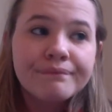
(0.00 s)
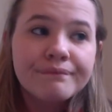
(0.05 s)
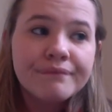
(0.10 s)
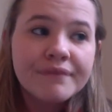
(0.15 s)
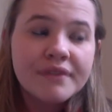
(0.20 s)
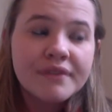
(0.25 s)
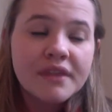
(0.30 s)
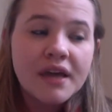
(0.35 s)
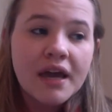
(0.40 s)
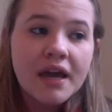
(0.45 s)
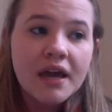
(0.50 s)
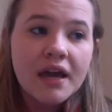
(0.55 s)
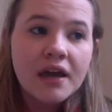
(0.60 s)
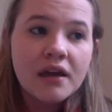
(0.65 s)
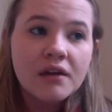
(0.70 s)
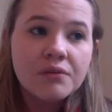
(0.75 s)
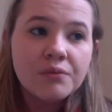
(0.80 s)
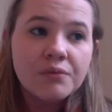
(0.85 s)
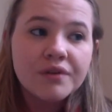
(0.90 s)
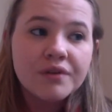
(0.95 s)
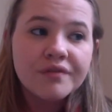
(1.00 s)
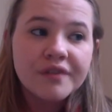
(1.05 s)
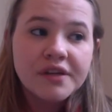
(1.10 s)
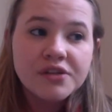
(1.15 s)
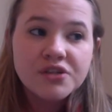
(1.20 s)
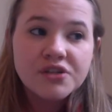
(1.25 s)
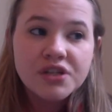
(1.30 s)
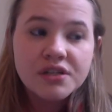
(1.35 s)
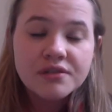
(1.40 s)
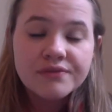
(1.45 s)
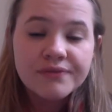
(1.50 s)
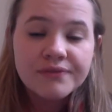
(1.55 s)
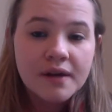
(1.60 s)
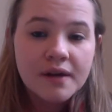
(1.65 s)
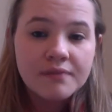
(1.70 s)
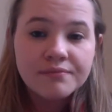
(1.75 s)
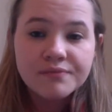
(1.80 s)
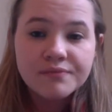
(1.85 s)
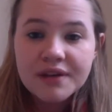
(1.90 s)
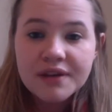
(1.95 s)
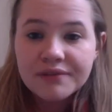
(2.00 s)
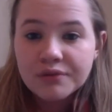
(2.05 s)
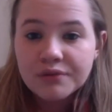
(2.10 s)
they were finishes from several